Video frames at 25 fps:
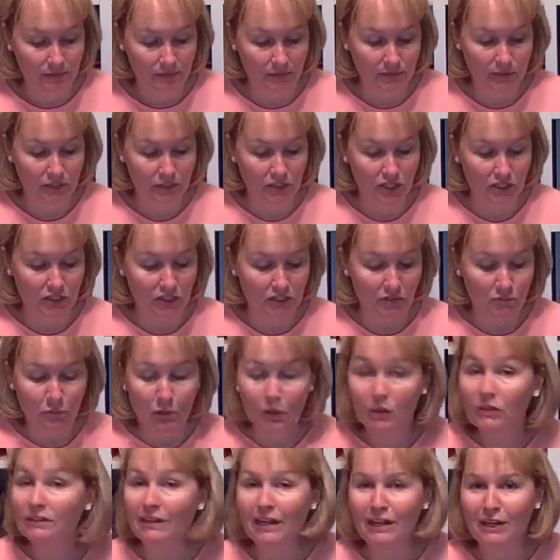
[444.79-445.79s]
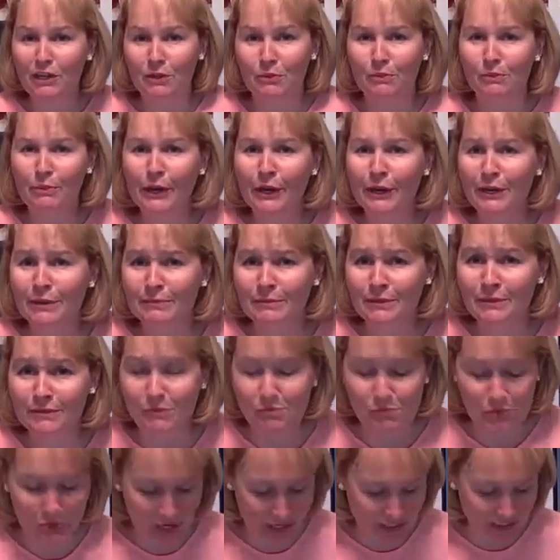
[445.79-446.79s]
which I just pulled out of the bottom of
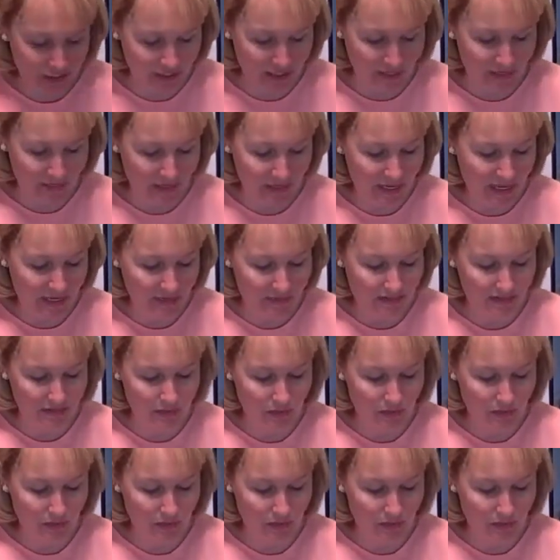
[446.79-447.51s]
a project bag,